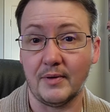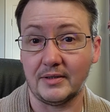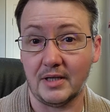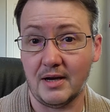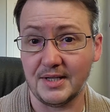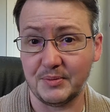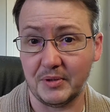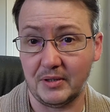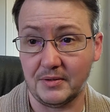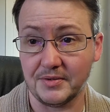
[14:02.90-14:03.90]
around to
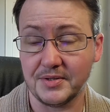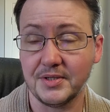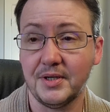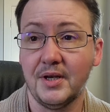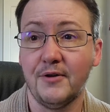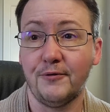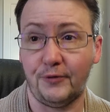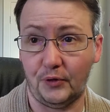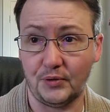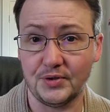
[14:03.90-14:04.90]
hospitals
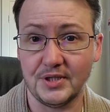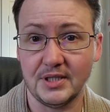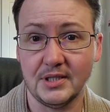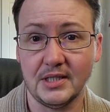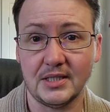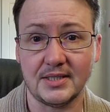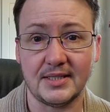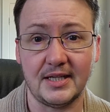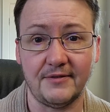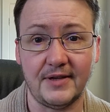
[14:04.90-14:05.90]
first to
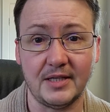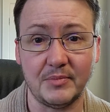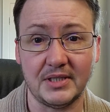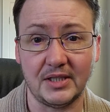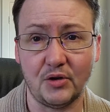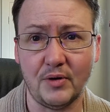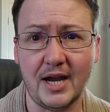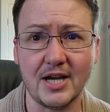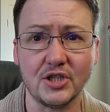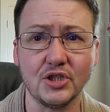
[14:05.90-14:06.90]
see if he had been in a
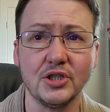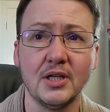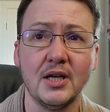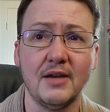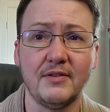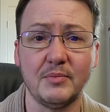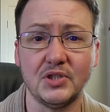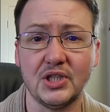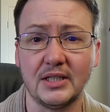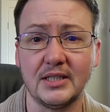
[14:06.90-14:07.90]
crash. If he'd been
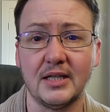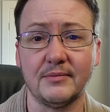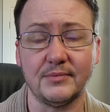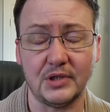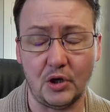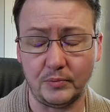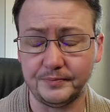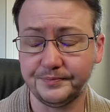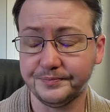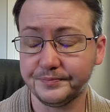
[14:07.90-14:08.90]
checked in, nope.
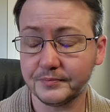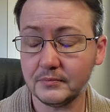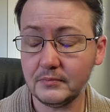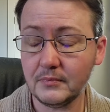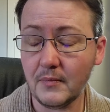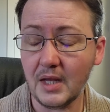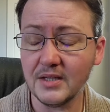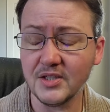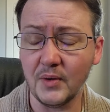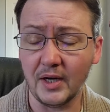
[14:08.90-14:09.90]

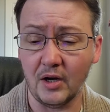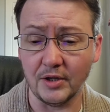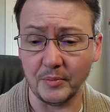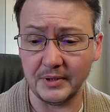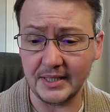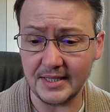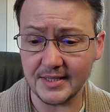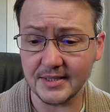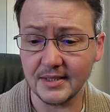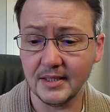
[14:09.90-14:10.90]
So I called the
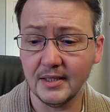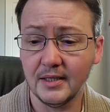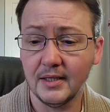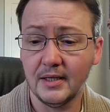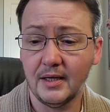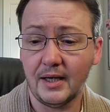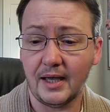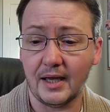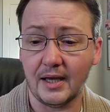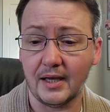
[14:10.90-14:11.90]
police
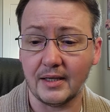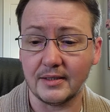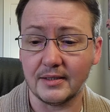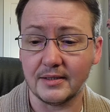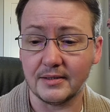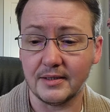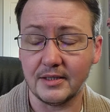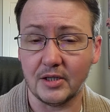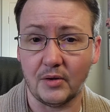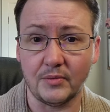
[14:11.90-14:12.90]
and,
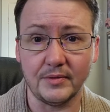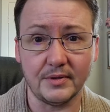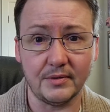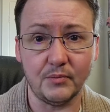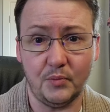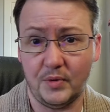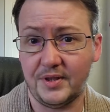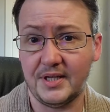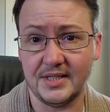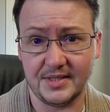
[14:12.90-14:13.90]
you know,
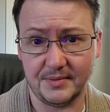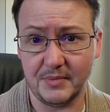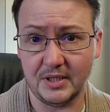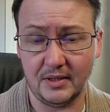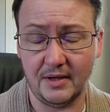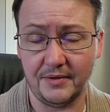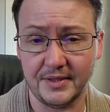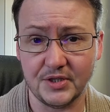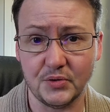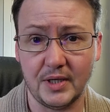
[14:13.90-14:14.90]
with his mental health
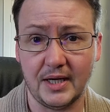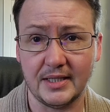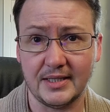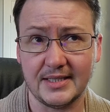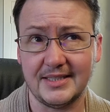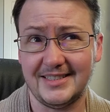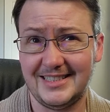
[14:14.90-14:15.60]
history, I kind of said,